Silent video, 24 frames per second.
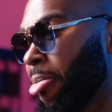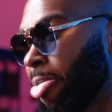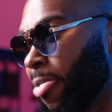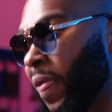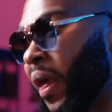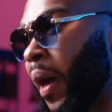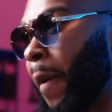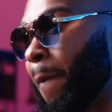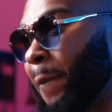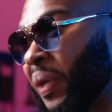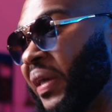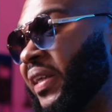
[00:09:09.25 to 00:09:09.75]

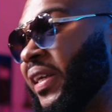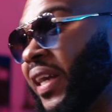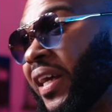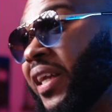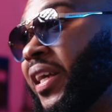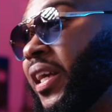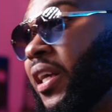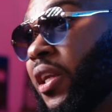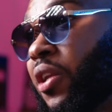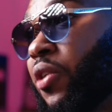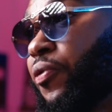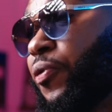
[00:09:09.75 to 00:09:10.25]
Yeah, but
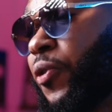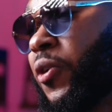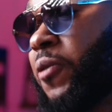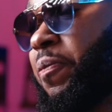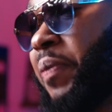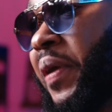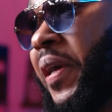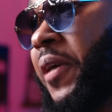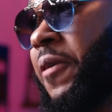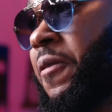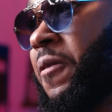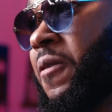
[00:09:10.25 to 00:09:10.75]
getting it in the first
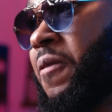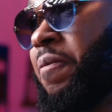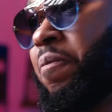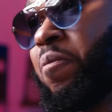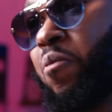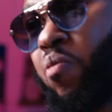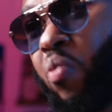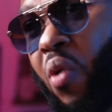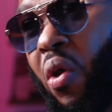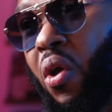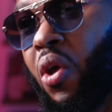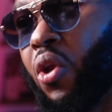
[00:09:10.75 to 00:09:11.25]
place,
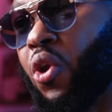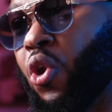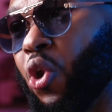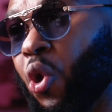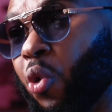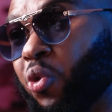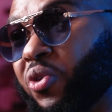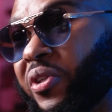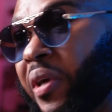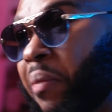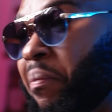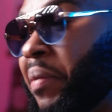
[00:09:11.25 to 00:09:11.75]

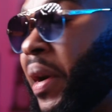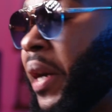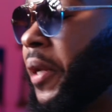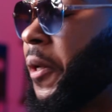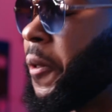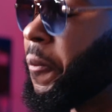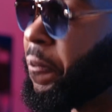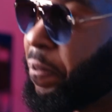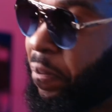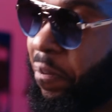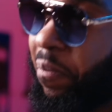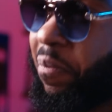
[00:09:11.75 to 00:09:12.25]
know
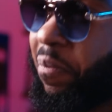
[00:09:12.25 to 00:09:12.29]
somebody.